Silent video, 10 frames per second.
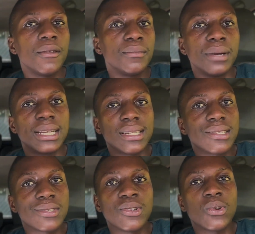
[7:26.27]
but
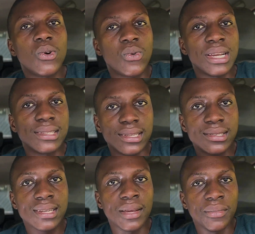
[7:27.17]
it's not always as
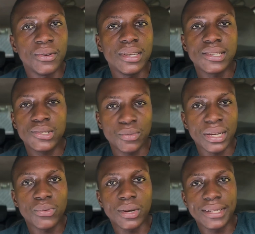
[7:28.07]
stable as you
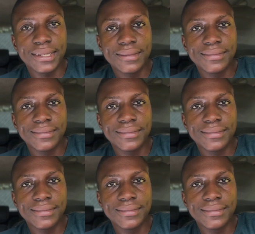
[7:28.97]
might want.